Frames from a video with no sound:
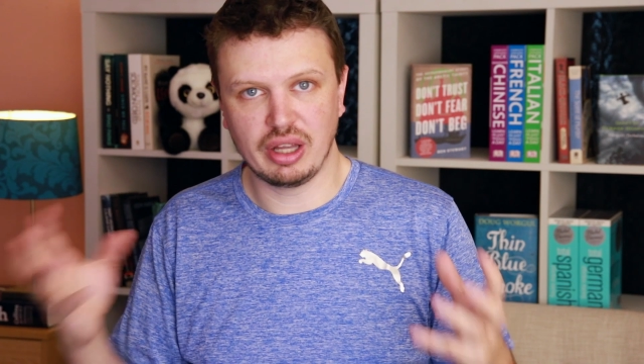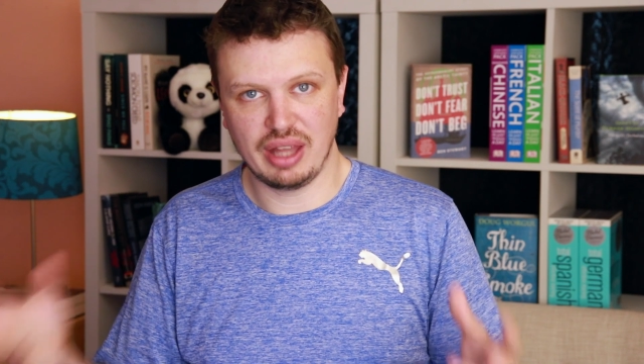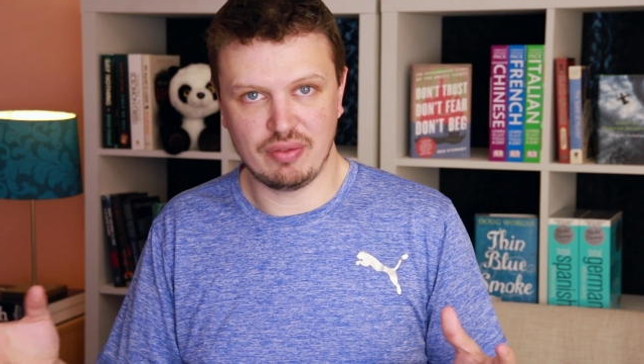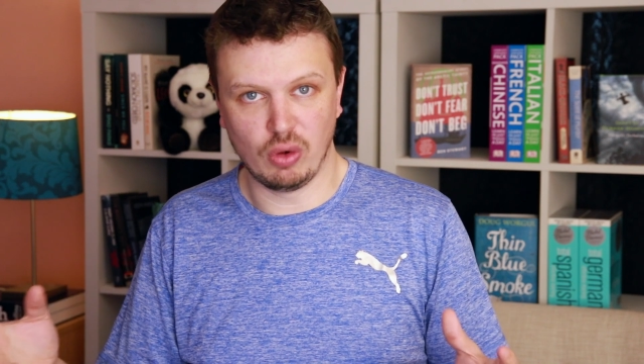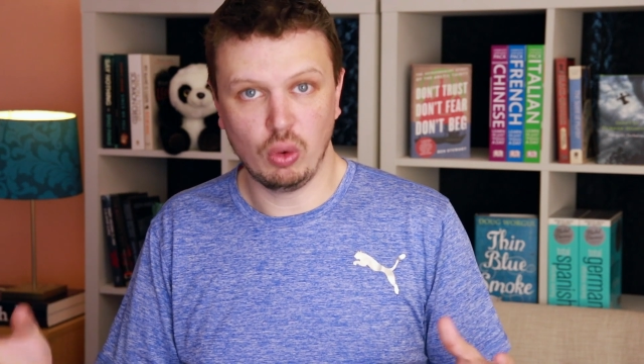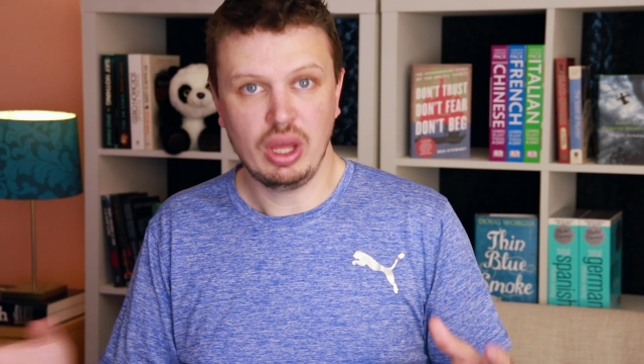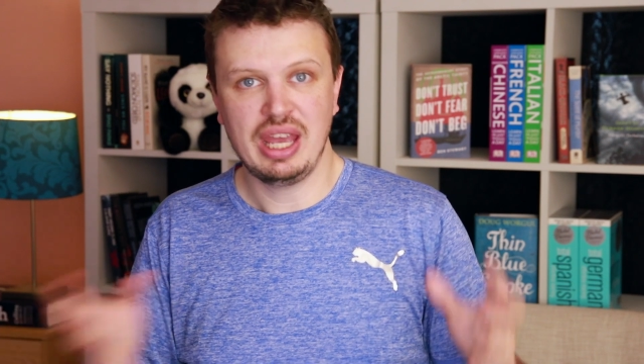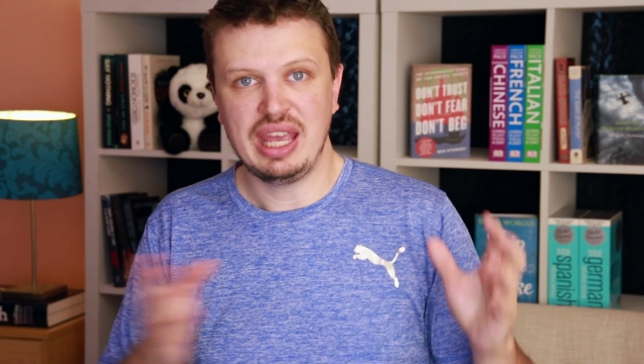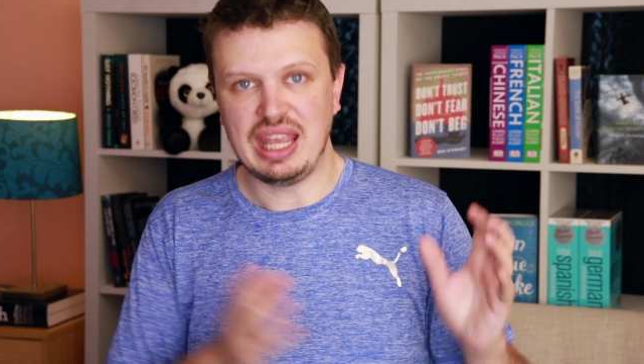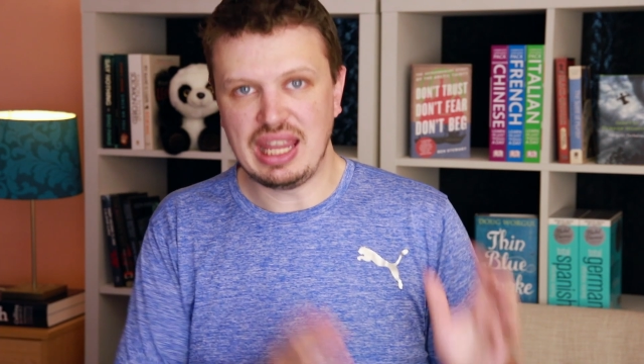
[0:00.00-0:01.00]
the level,
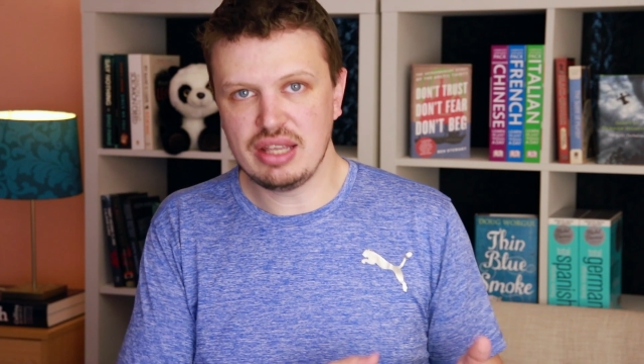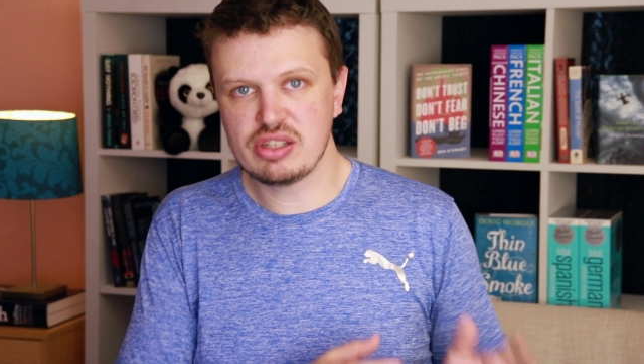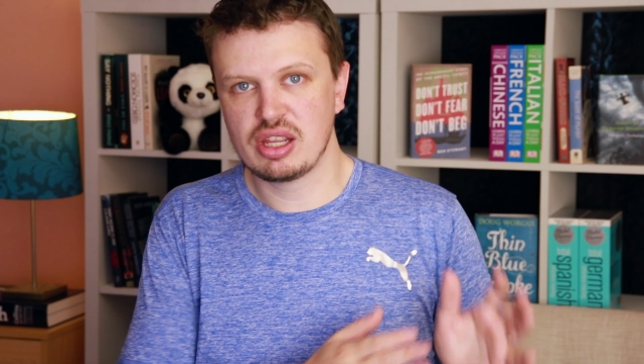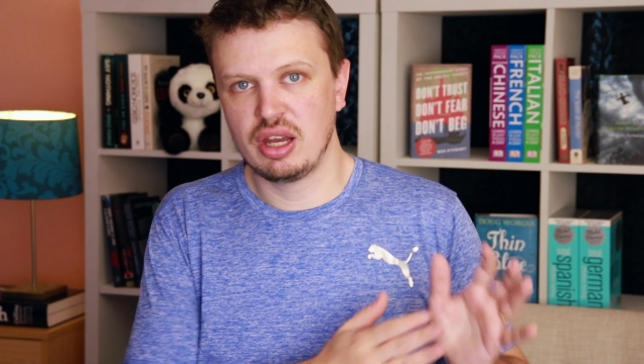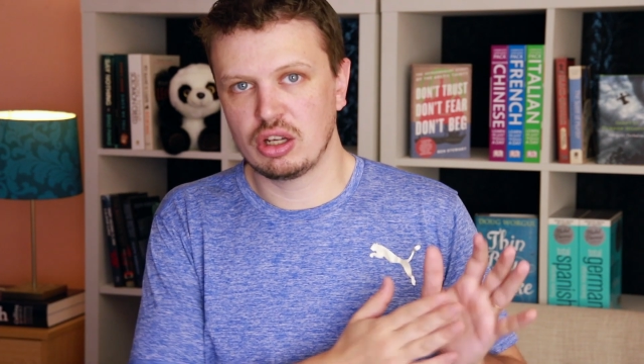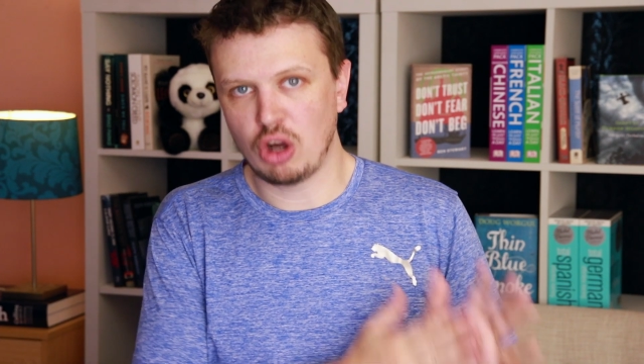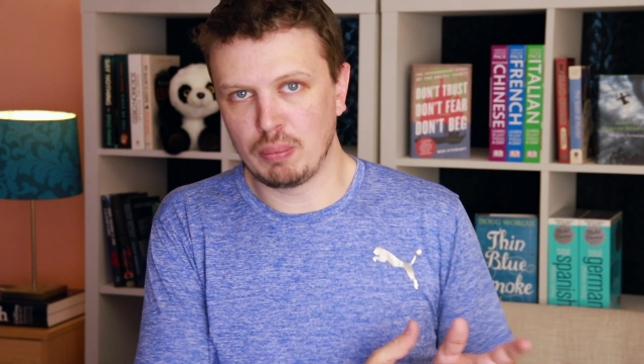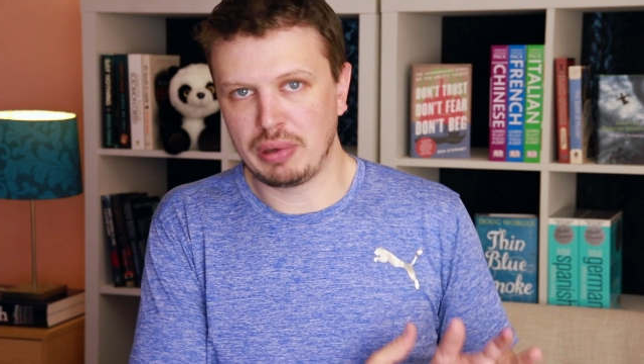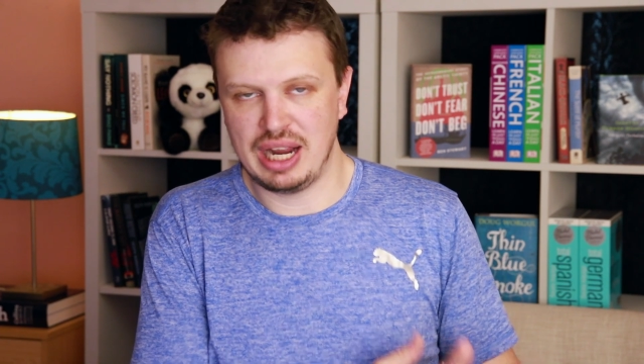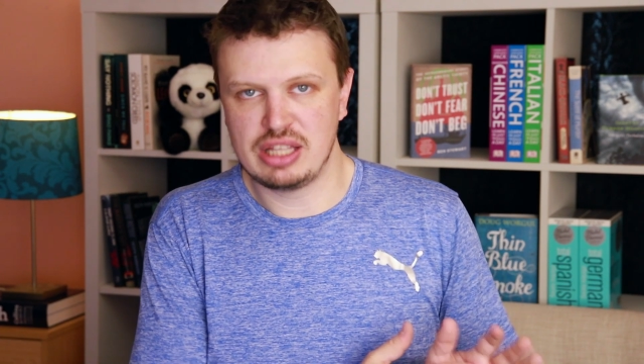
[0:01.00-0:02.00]
is
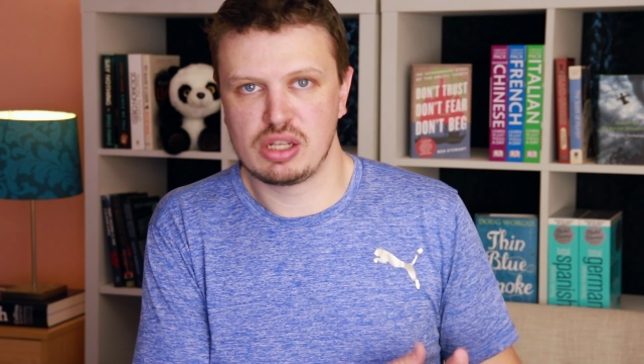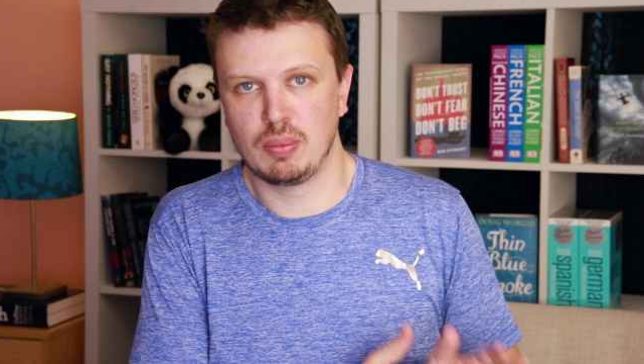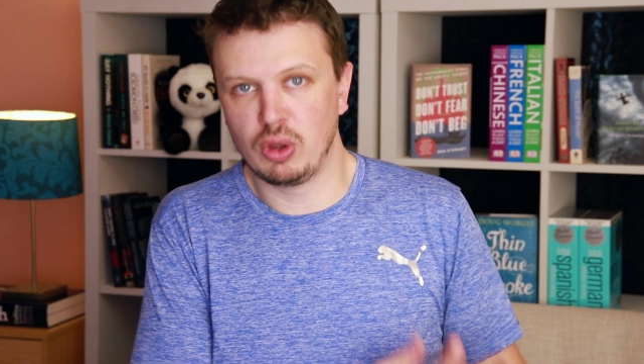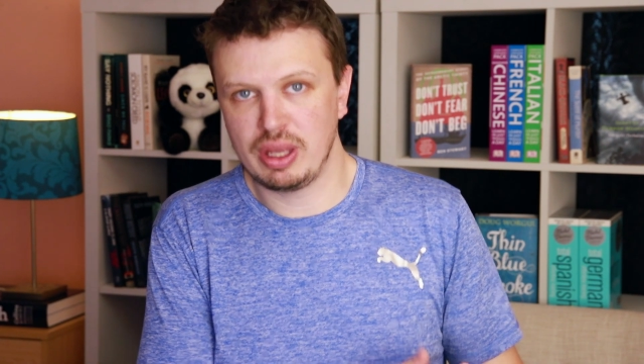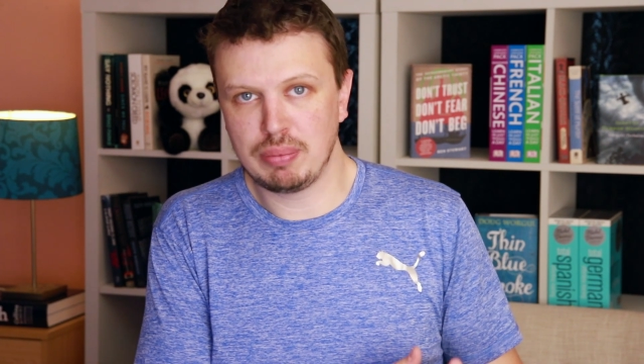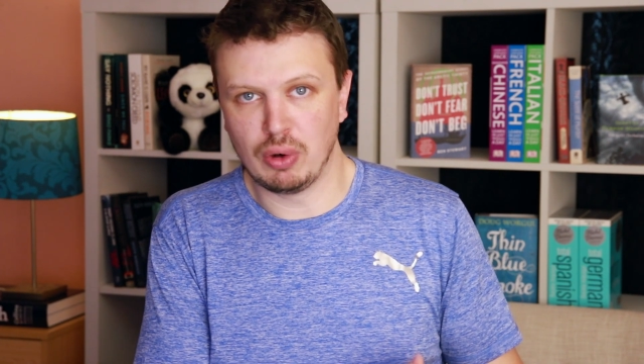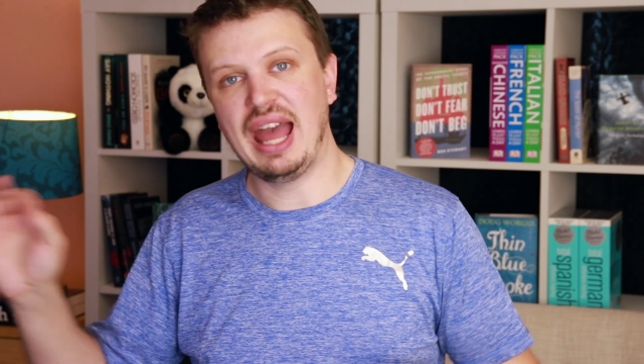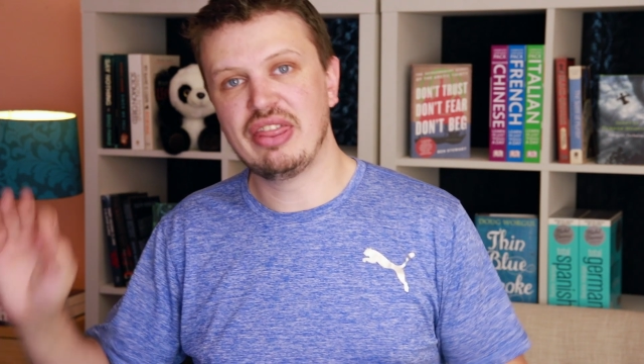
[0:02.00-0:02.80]
comprehensible input.